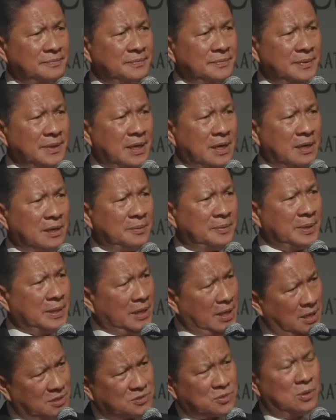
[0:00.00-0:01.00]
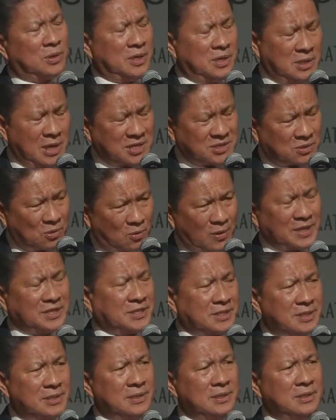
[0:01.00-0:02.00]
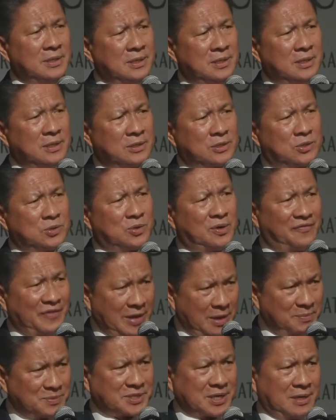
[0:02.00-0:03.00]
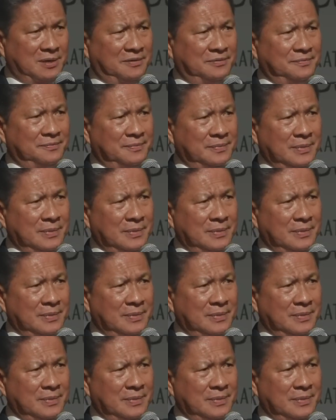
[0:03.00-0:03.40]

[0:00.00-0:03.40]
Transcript: You know, mean, he, he has the right to defend himself.